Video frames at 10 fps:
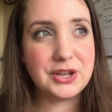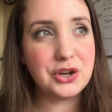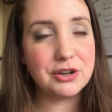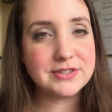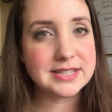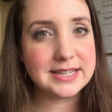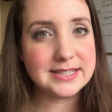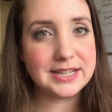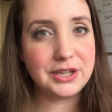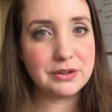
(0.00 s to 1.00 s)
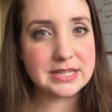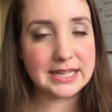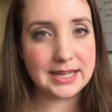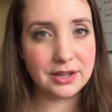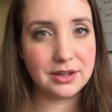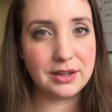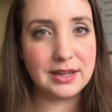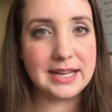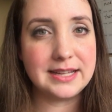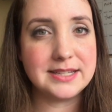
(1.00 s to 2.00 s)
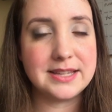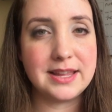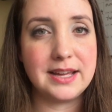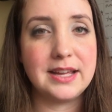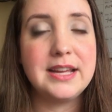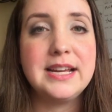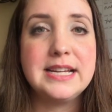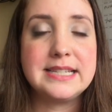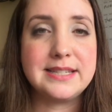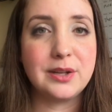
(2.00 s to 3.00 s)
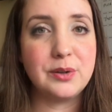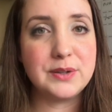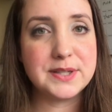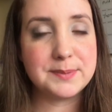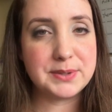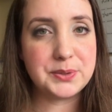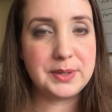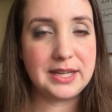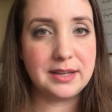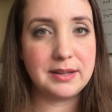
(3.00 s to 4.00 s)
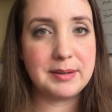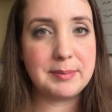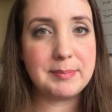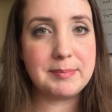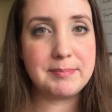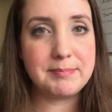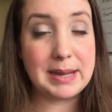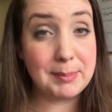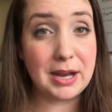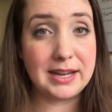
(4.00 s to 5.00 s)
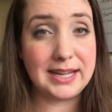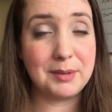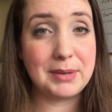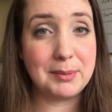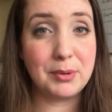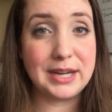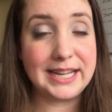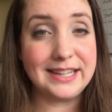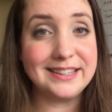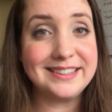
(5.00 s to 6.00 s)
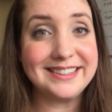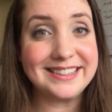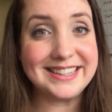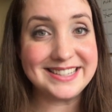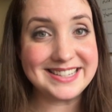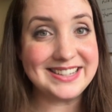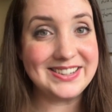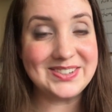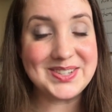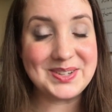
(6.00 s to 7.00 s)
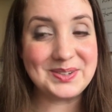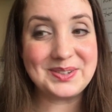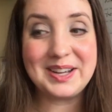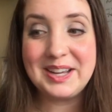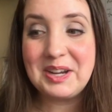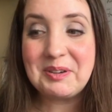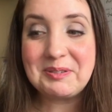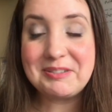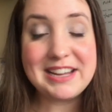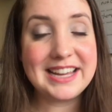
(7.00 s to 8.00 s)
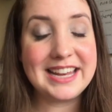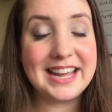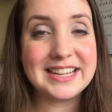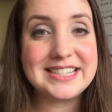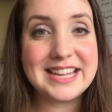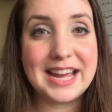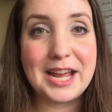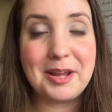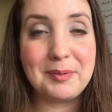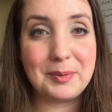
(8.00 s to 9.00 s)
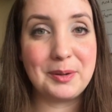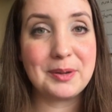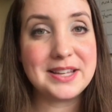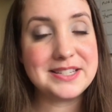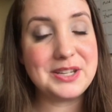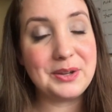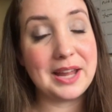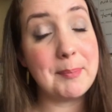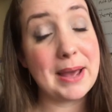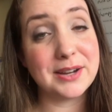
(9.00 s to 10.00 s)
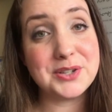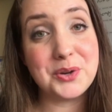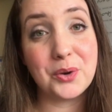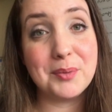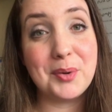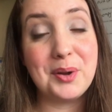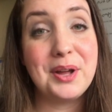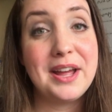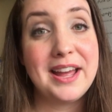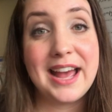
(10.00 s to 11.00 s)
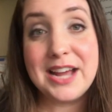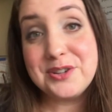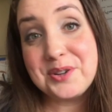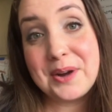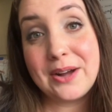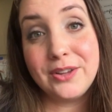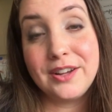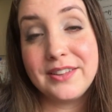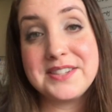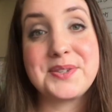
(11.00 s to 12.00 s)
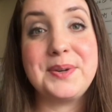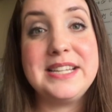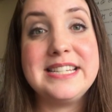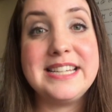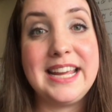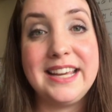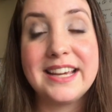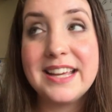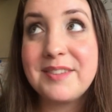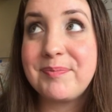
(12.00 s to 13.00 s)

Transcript: nerves continue to heal and the signals between my body and my brain continue to reconnect, I will continue to get back to normal. I don't know how long that's going to take.